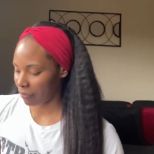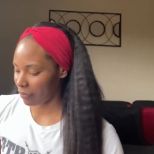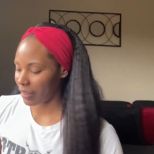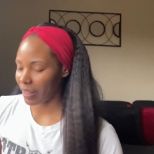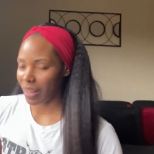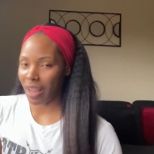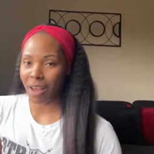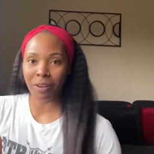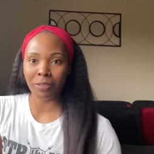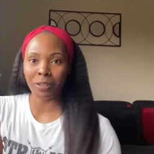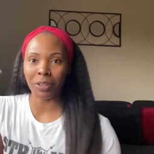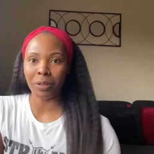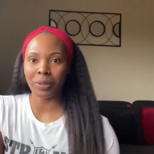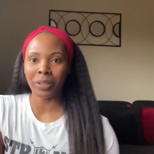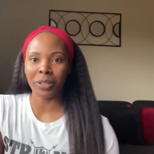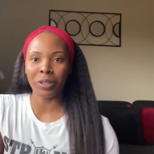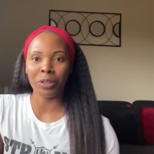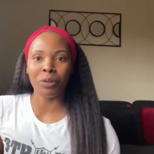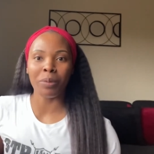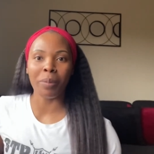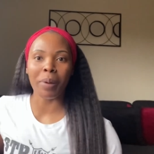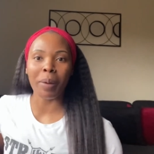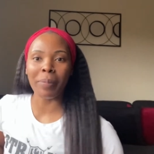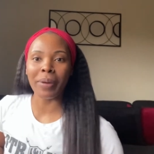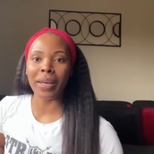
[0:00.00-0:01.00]
I don't know what to do
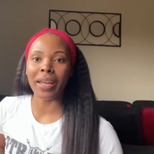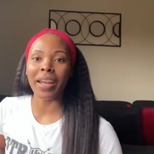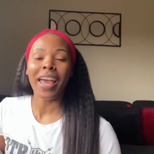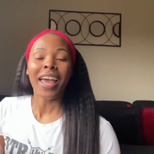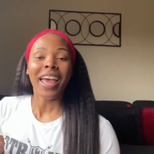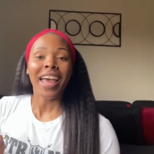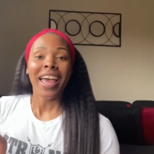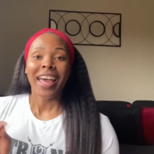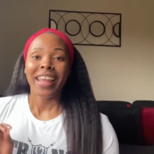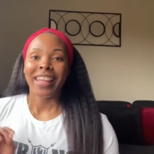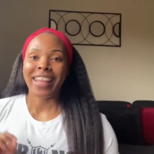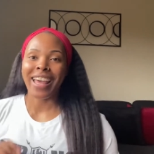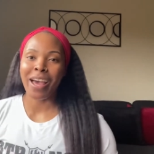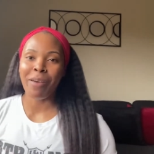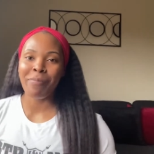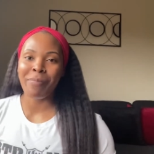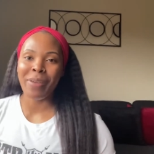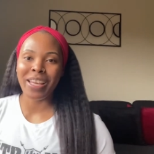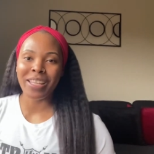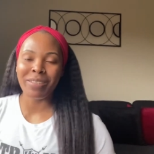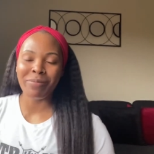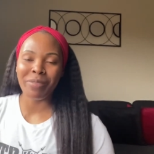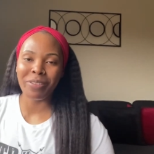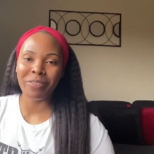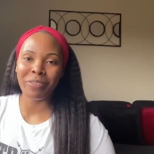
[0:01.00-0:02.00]
with my pen. That
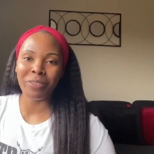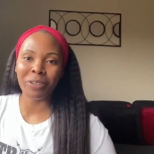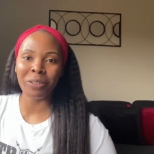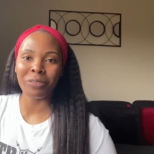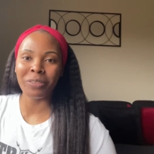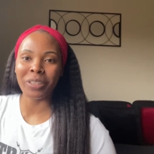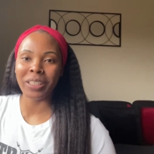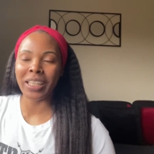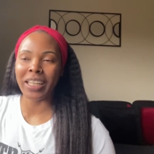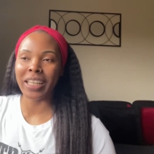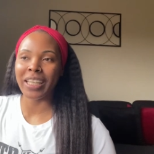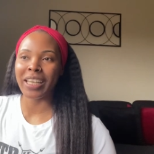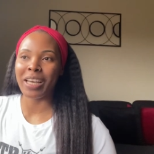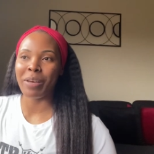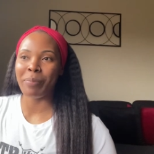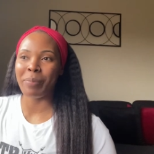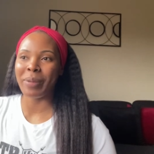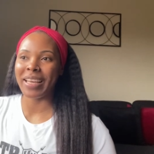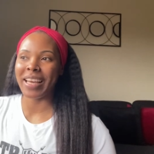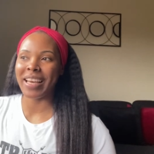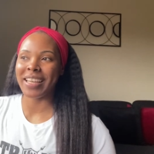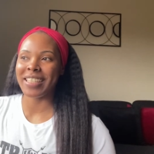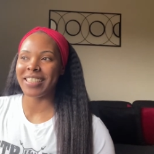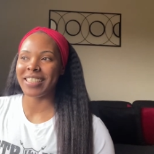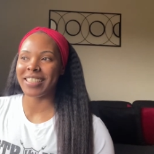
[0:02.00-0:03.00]
makes me feel really good
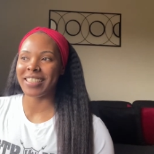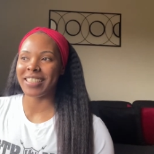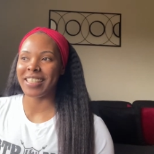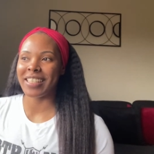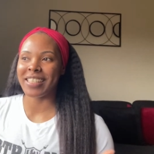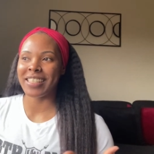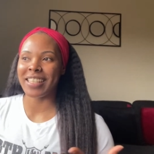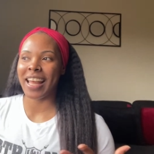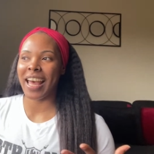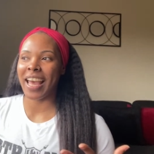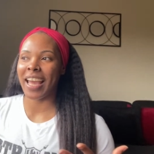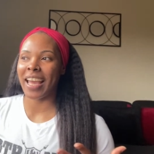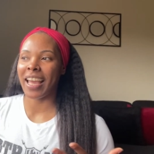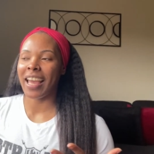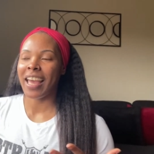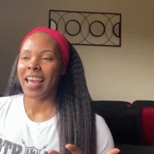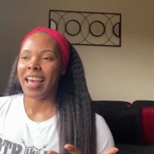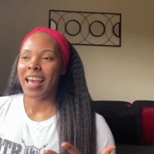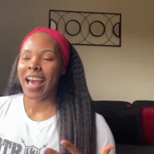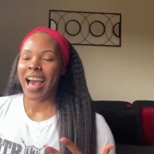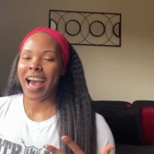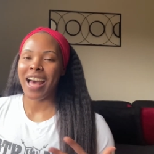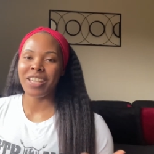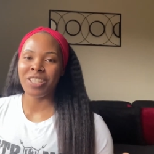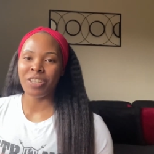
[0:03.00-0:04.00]
because it's just like
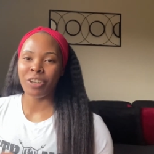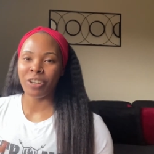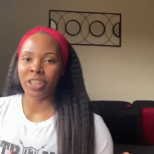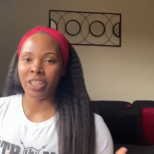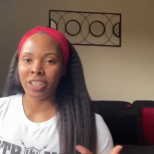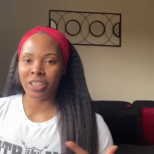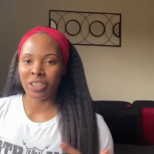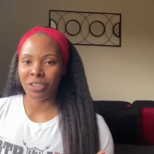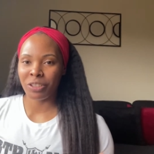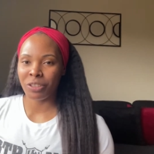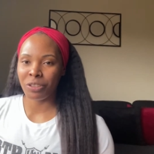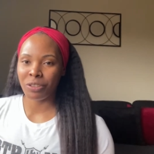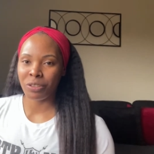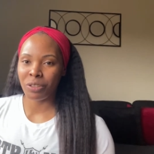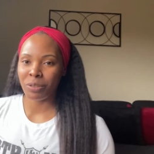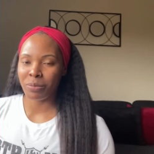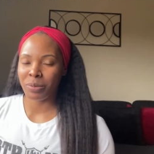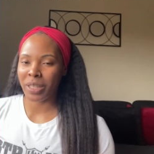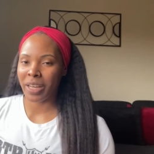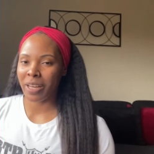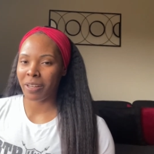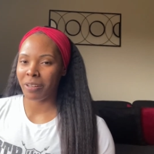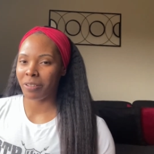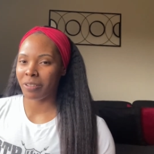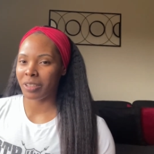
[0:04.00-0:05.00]
I started this YouTube
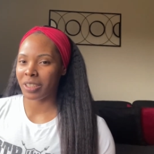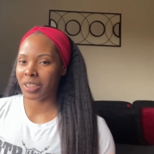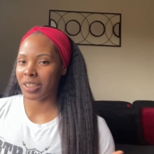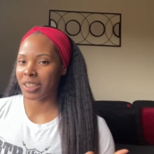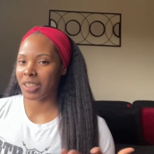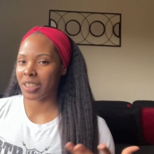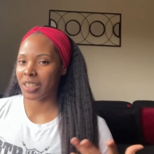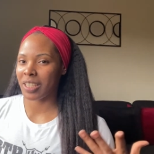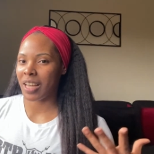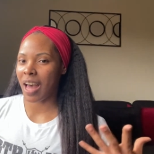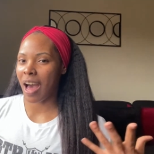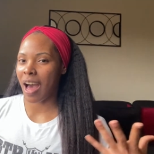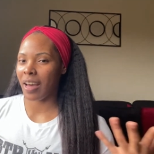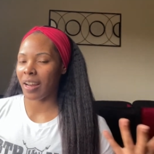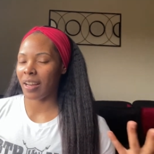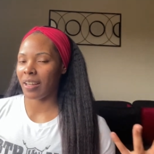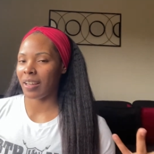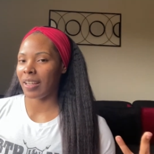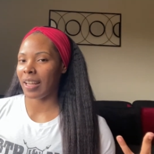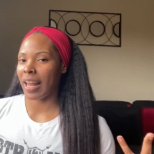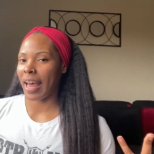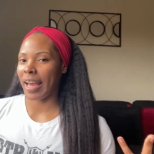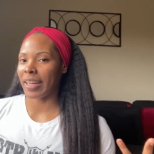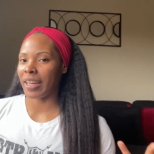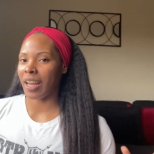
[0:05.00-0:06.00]
channel to just kind of
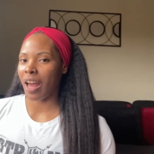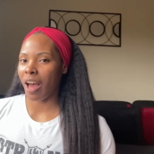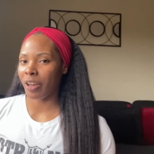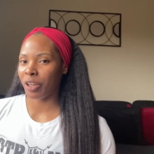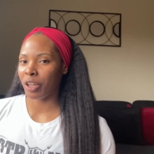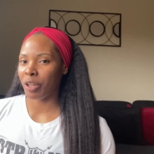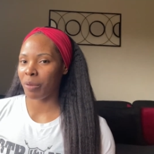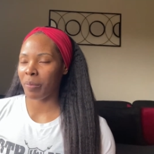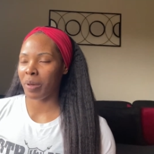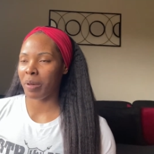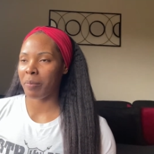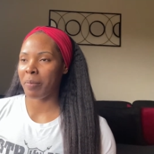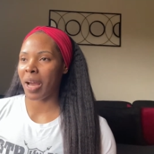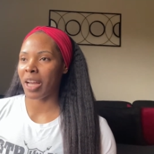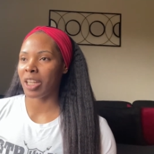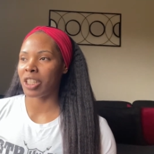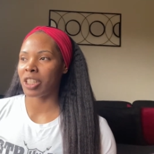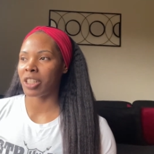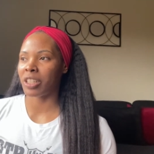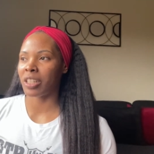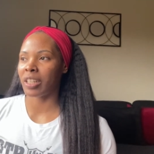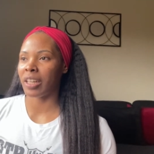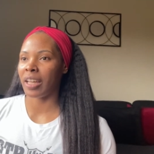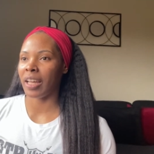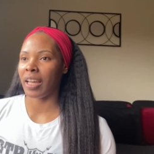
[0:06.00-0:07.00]
like document my
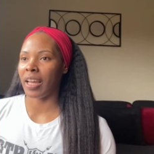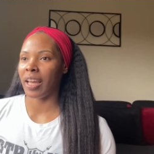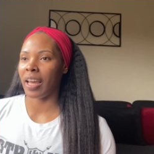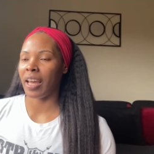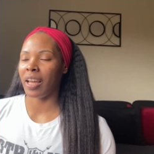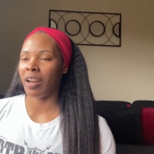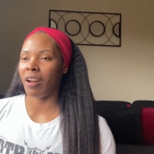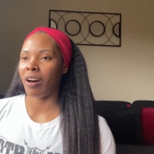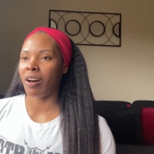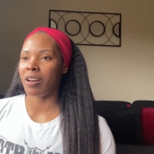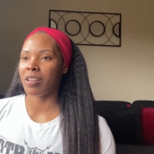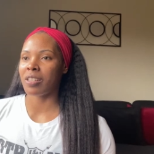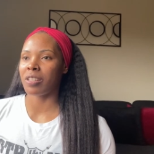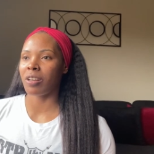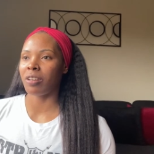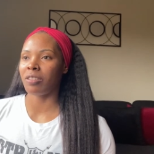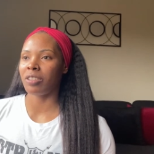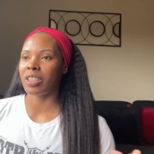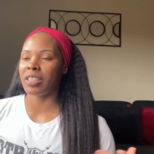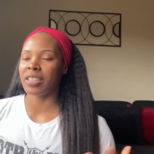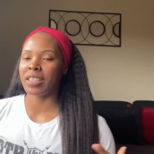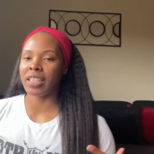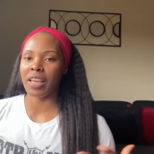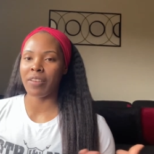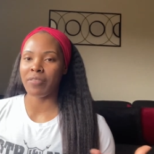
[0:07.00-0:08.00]
journey and also
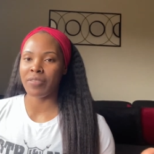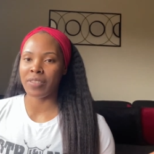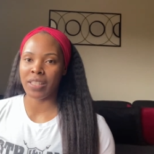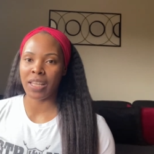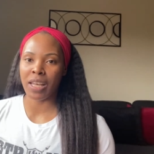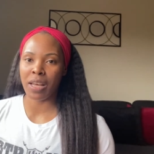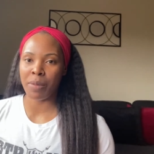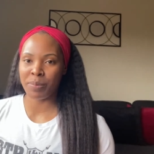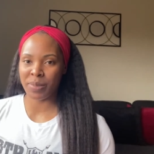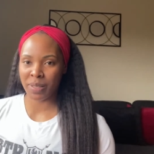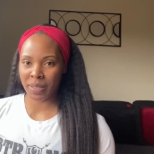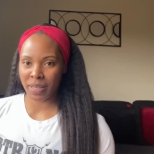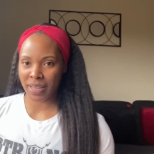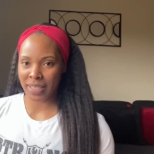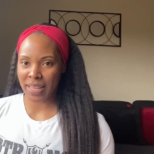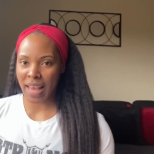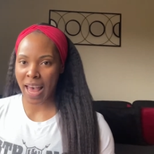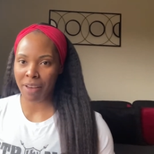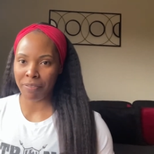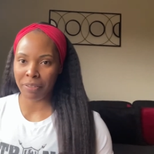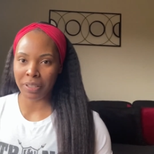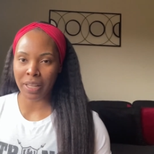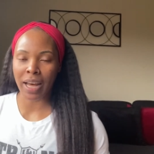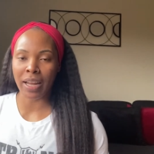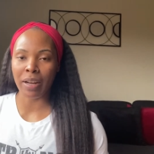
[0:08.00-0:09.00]
just give tips because I
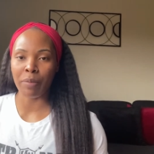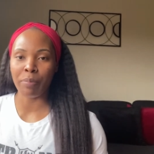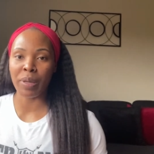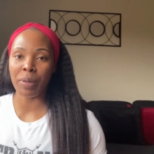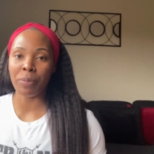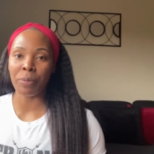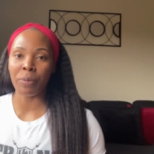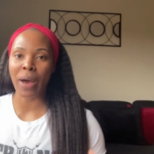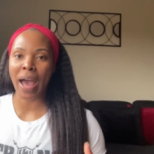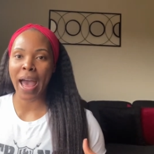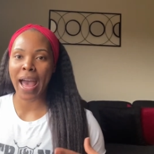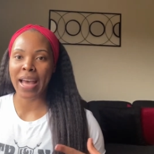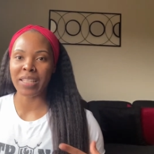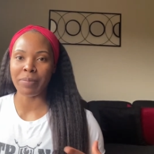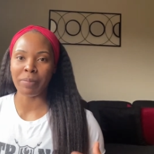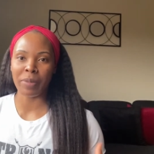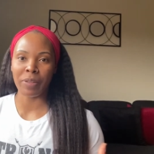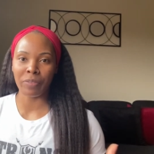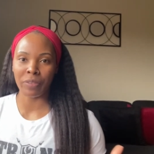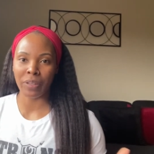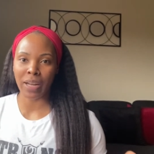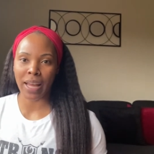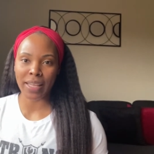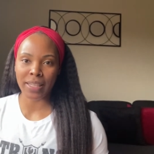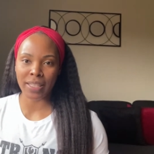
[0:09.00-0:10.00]
have a lot of people ask me
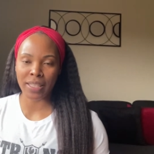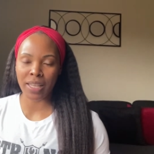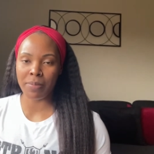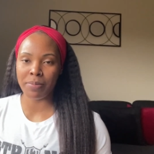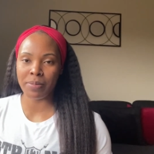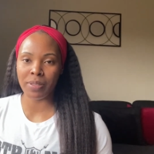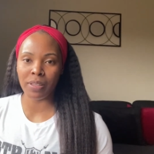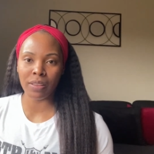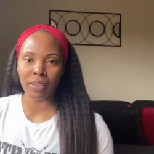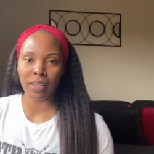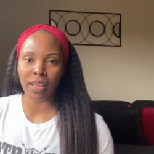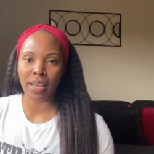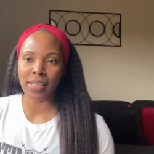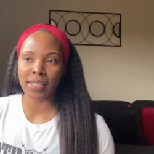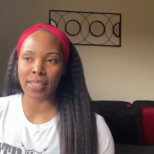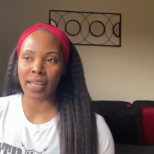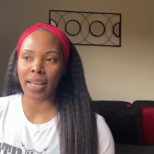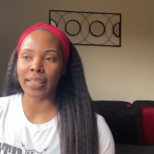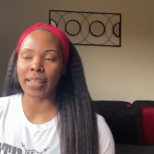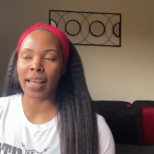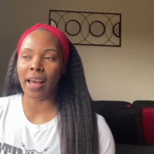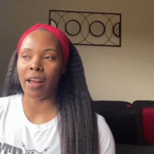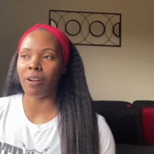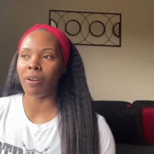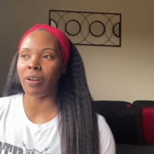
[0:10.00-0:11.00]
for like tips and things
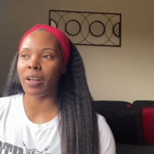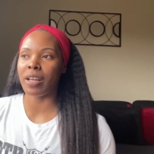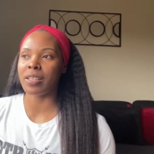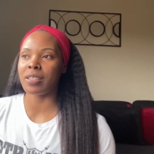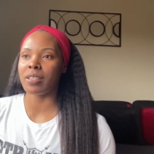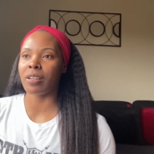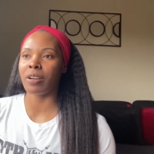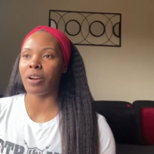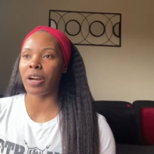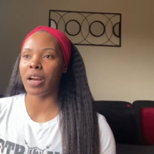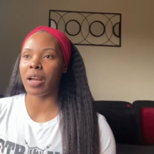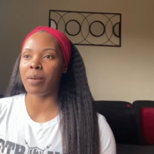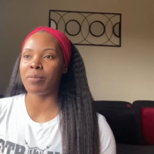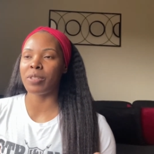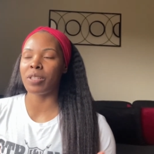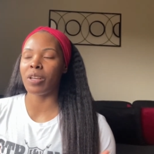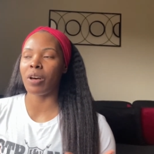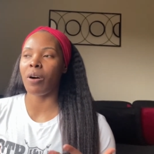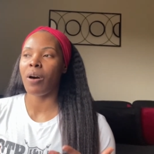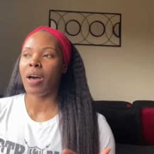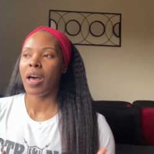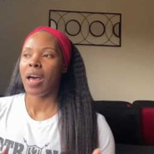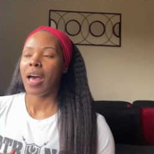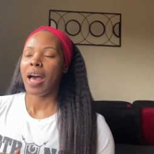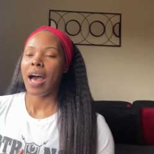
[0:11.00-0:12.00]
like that on Instagram.
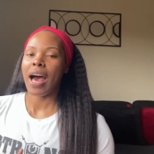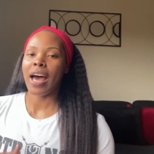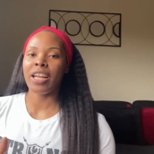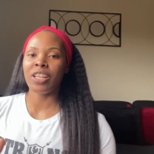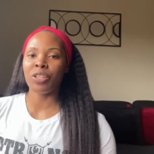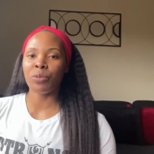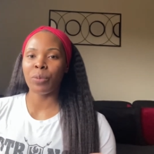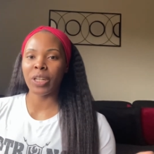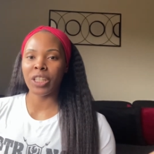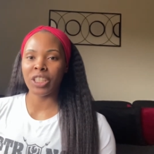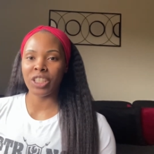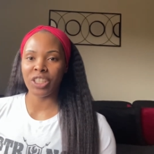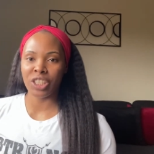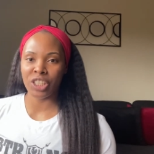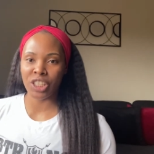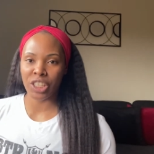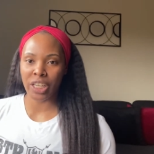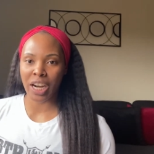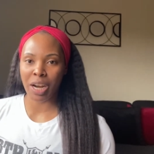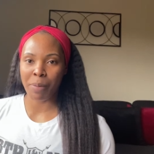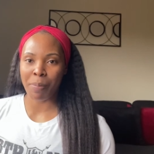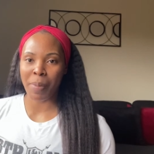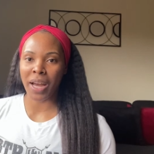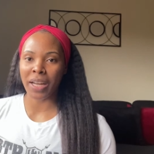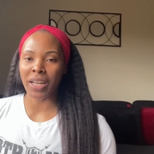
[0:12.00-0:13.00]
So I just wanted to
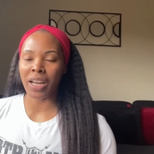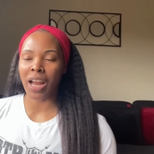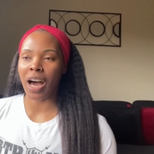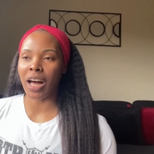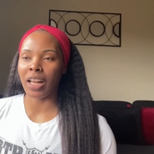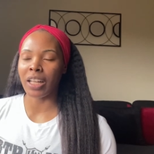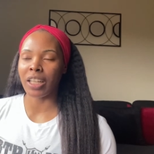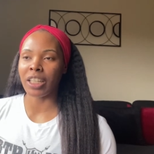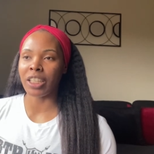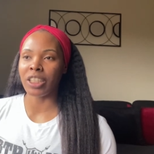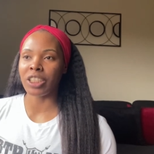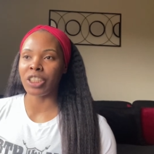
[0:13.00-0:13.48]
share my knowledge.